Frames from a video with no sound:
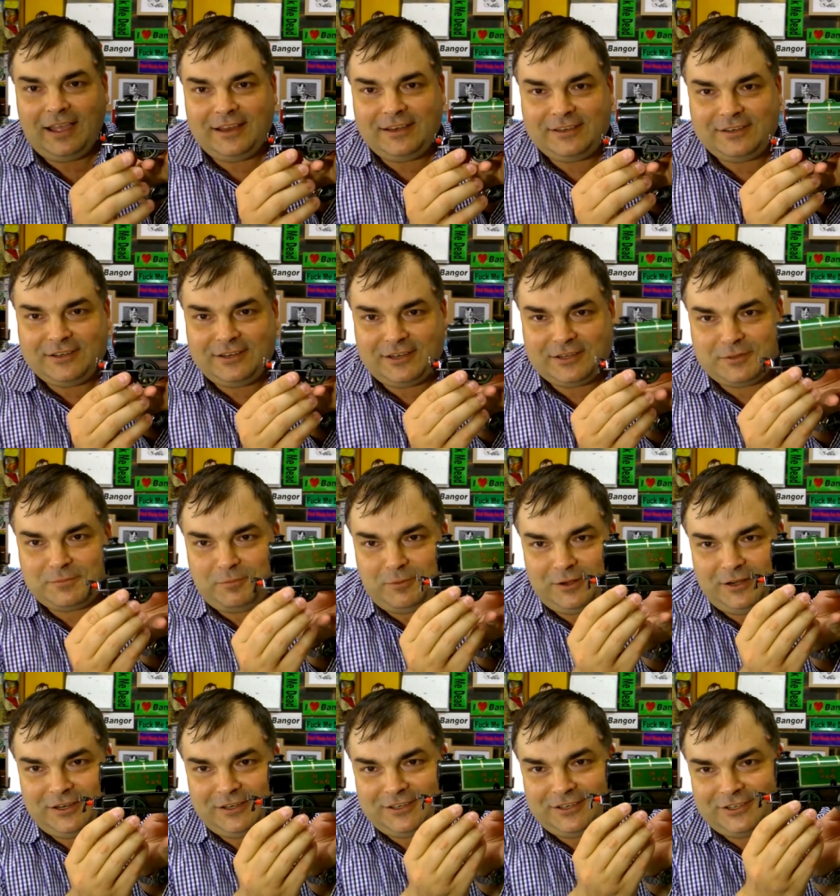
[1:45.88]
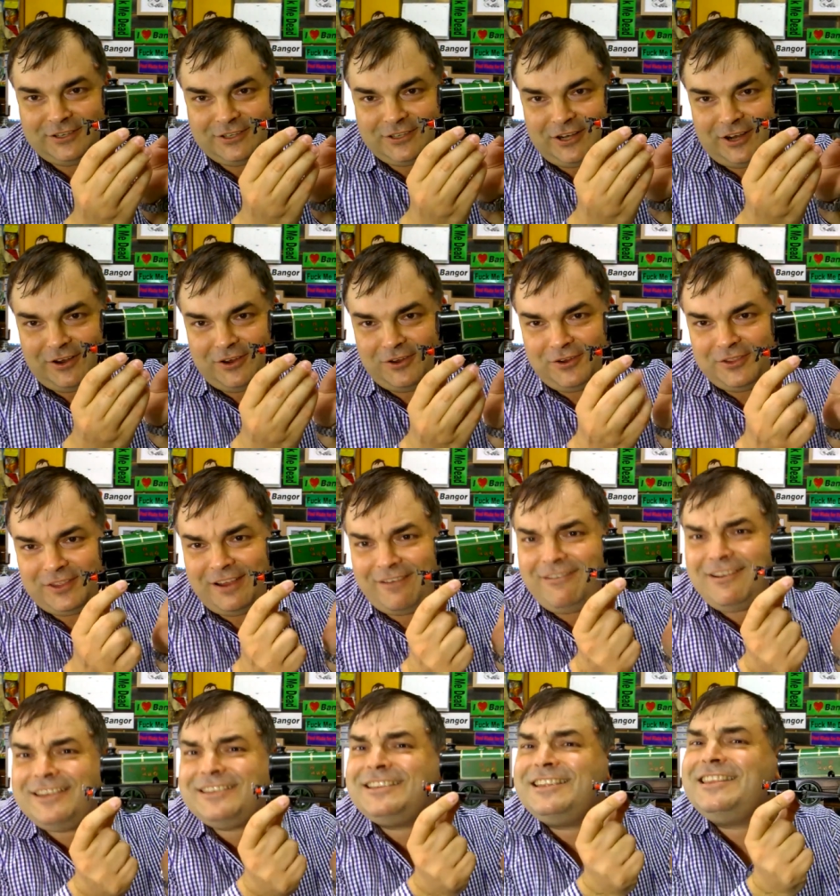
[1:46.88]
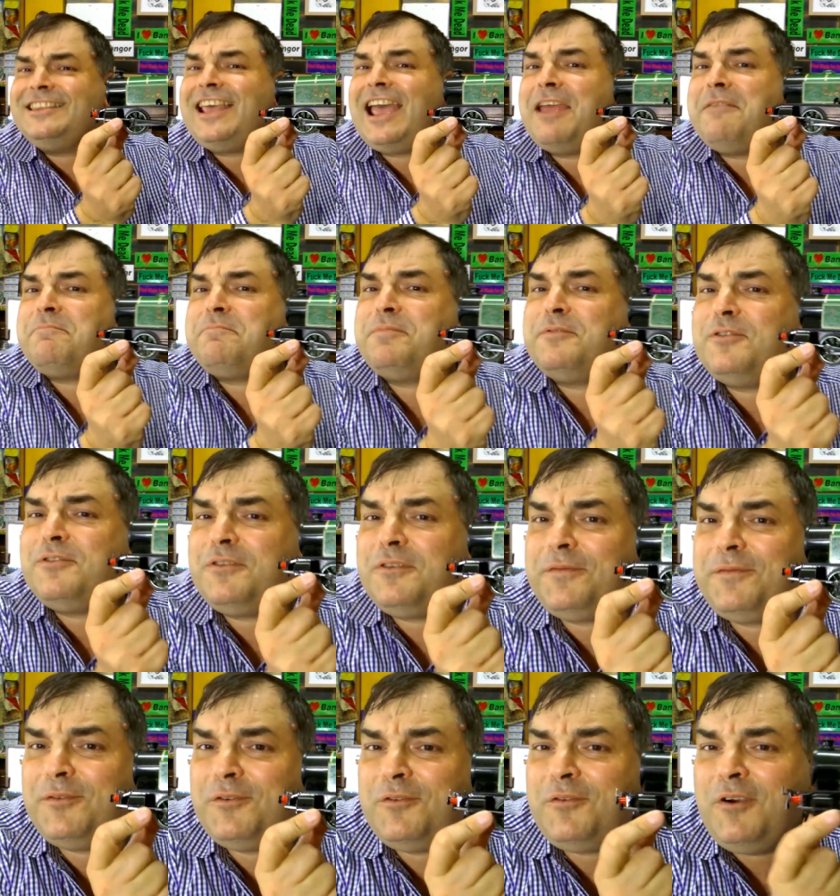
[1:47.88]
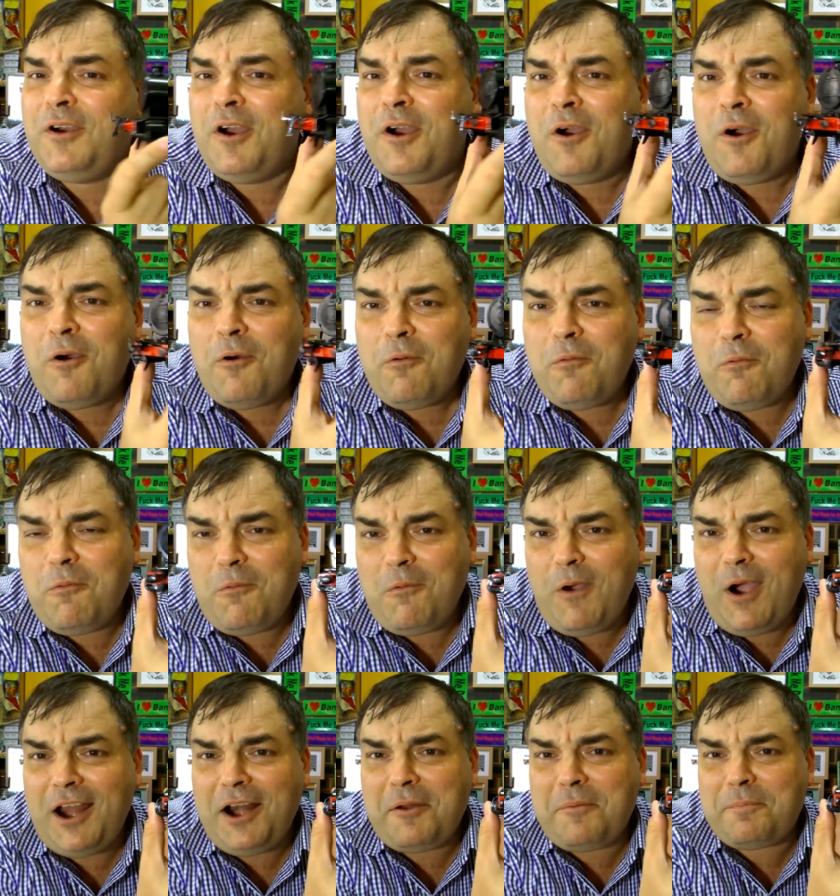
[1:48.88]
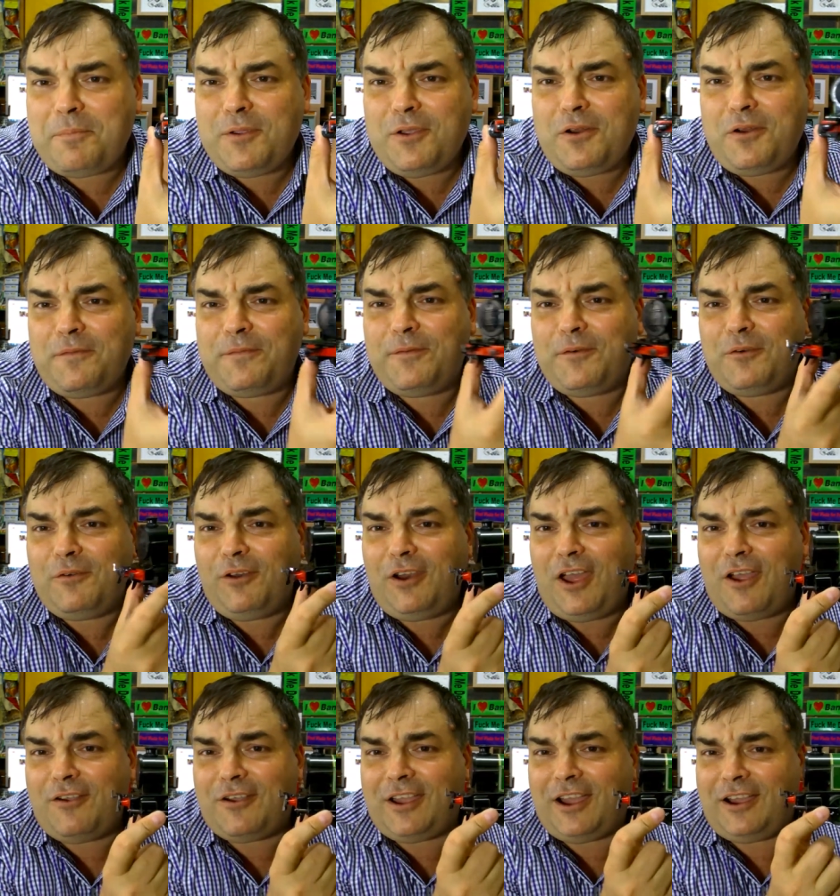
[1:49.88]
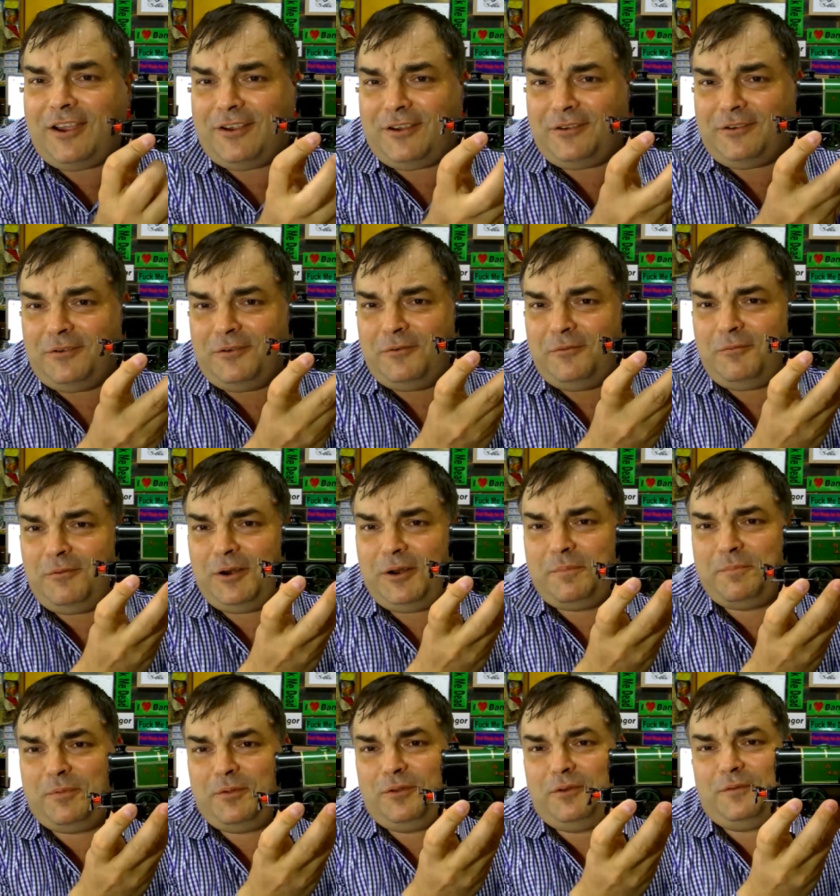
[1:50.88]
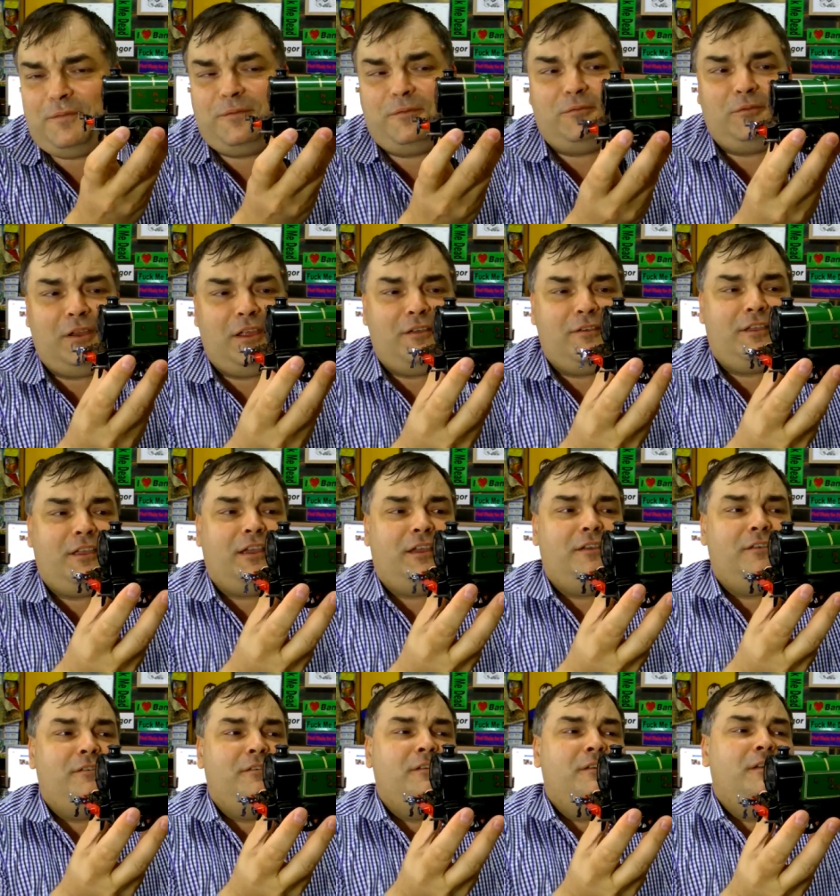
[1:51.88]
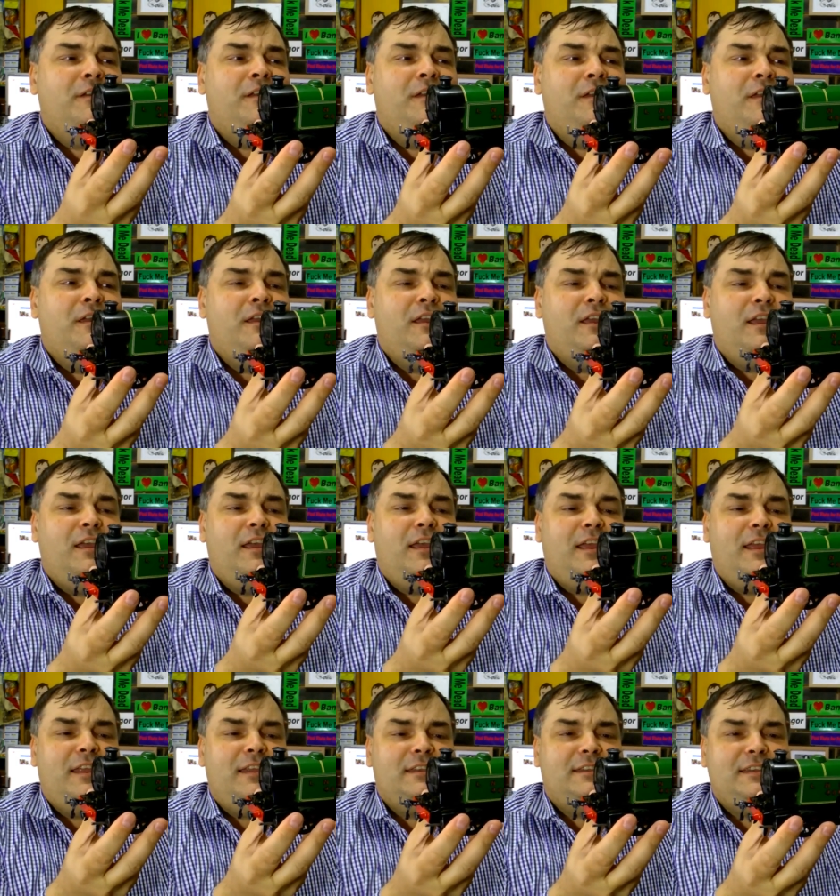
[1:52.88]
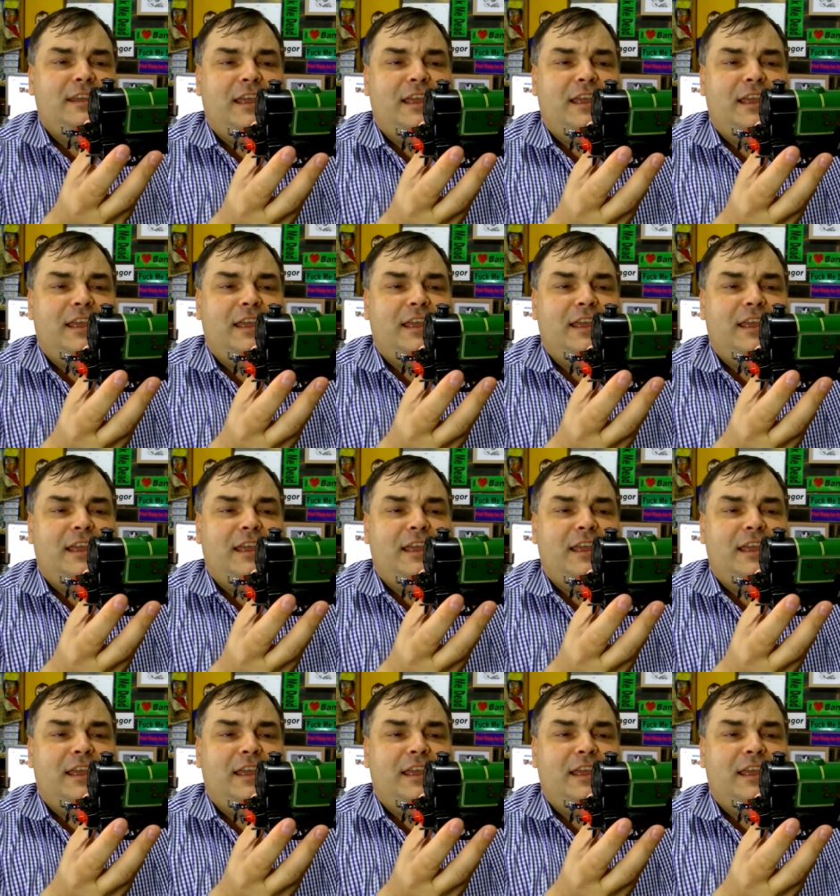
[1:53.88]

just wanted to show you there. Isn't that beautiful? What a beautiful loco. What a beautiful loco. And